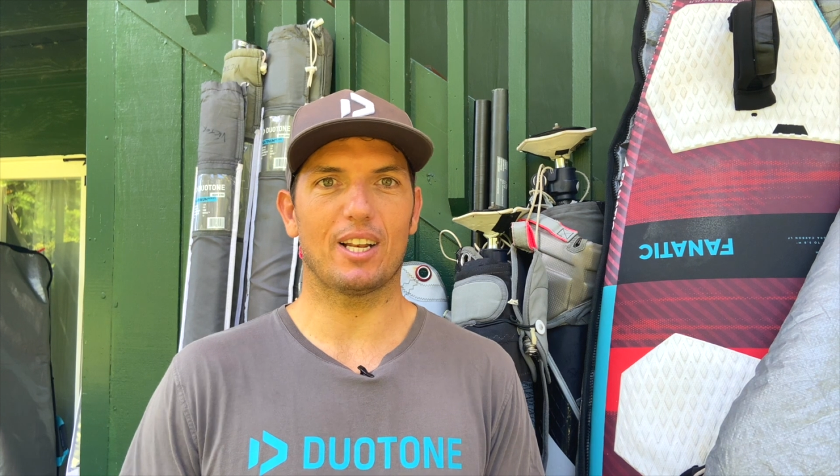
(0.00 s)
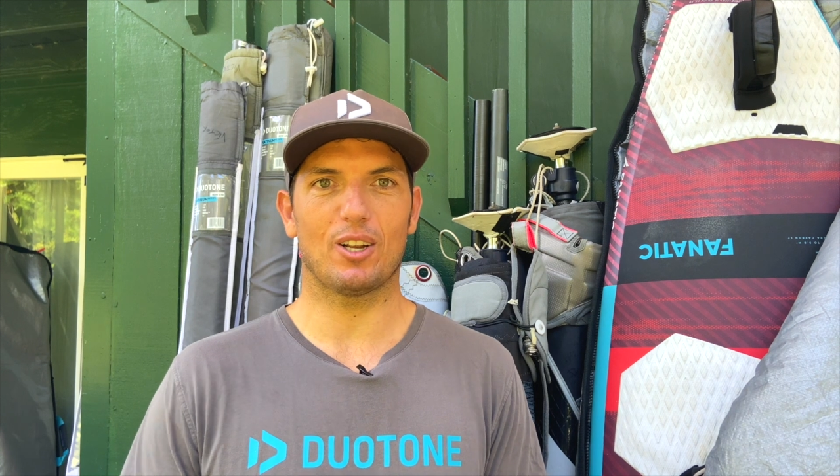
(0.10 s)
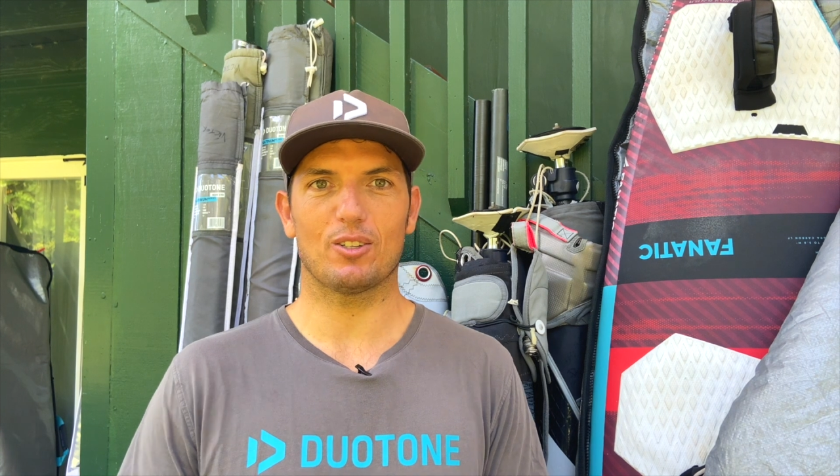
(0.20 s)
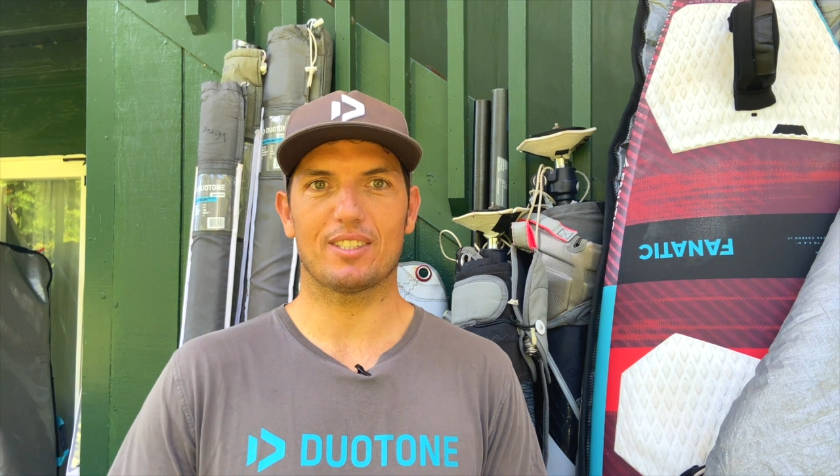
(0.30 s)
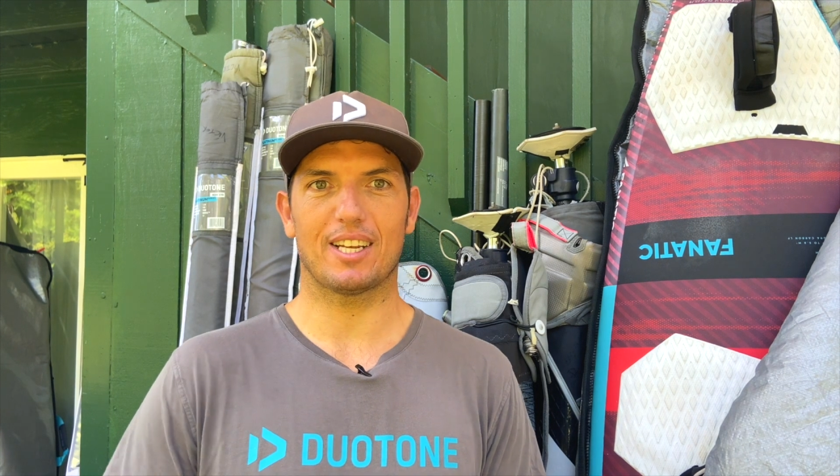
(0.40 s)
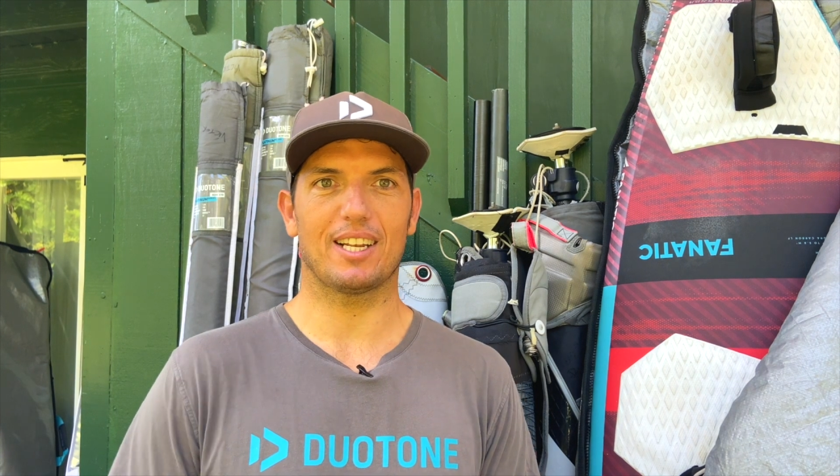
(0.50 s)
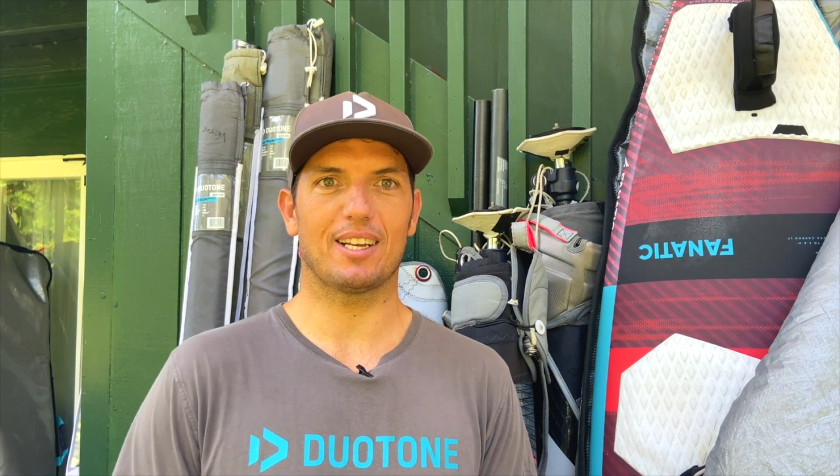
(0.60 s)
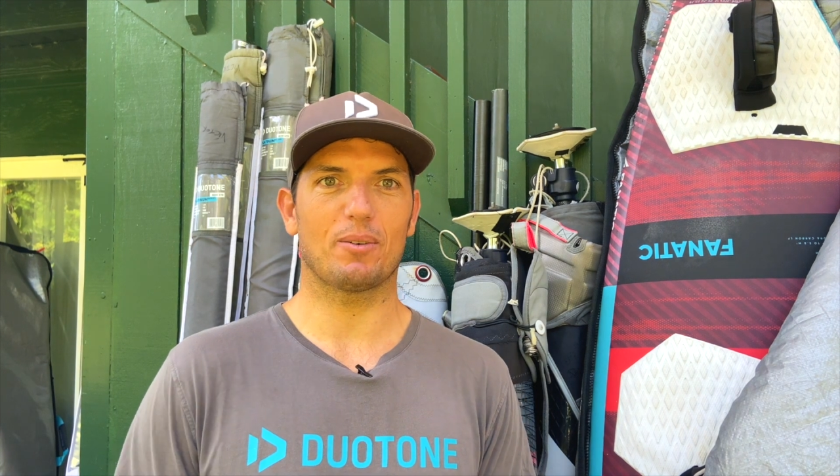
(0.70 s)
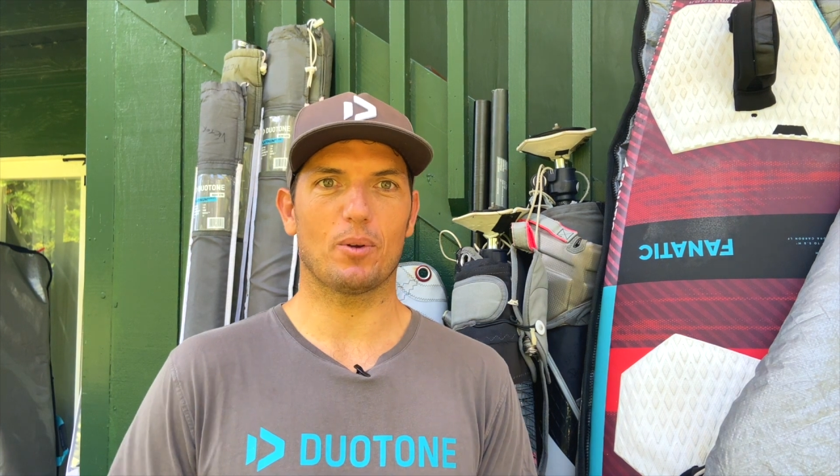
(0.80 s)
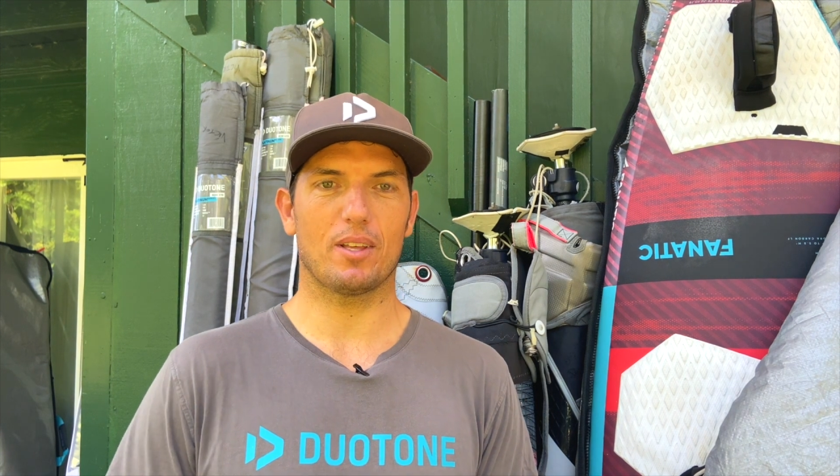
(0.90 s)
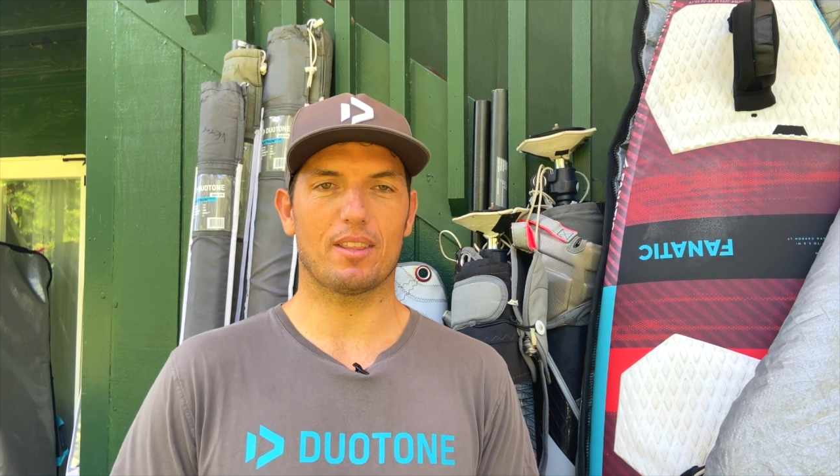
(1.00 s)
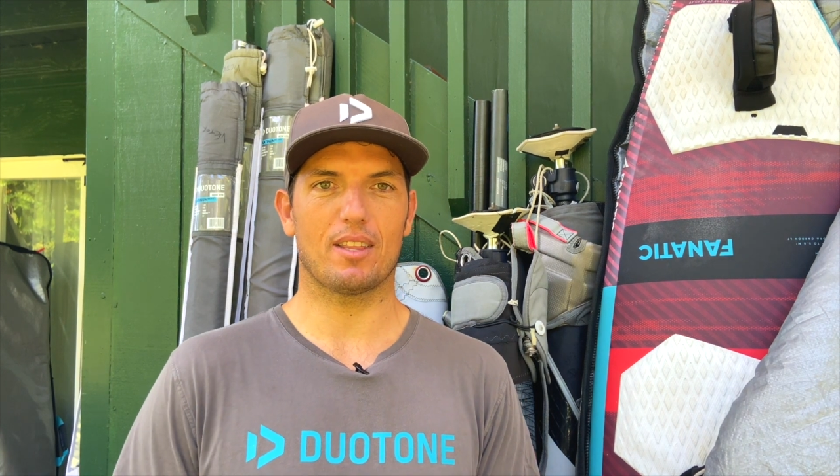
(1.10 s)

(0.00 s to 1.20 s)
a lot sailing with